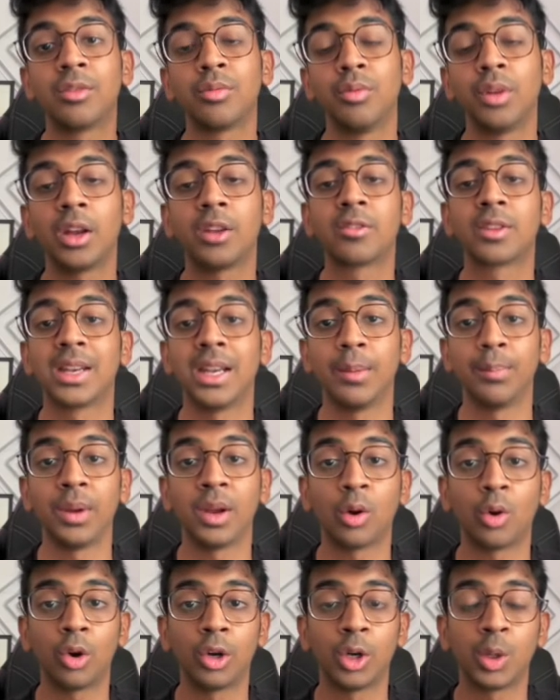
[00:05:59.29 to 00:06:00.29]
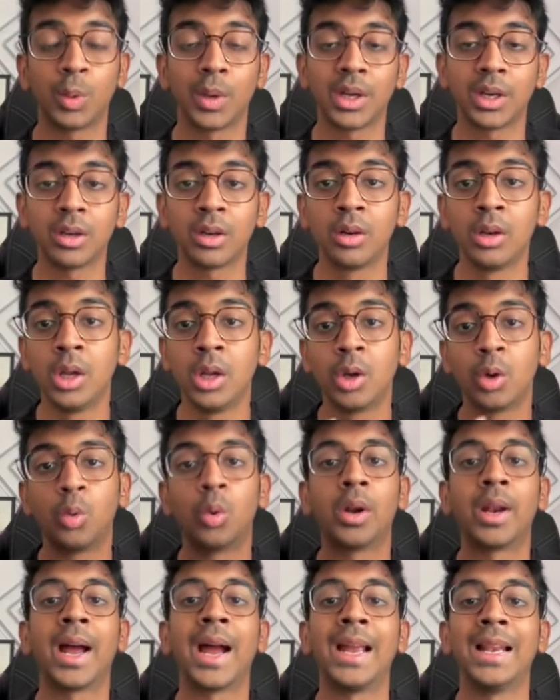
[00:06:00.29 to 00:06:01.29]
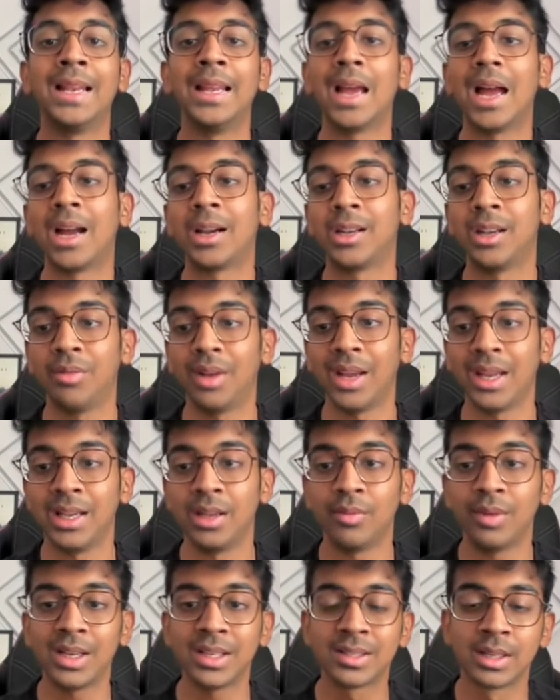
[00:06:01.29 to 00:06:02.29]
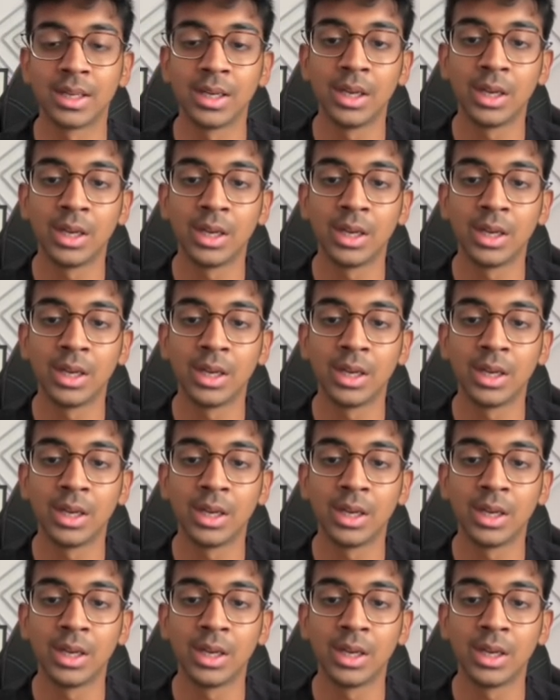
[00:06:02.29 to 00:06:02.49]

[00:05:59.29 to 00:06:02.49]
We are scraping on Twitter, who are highly active anyways.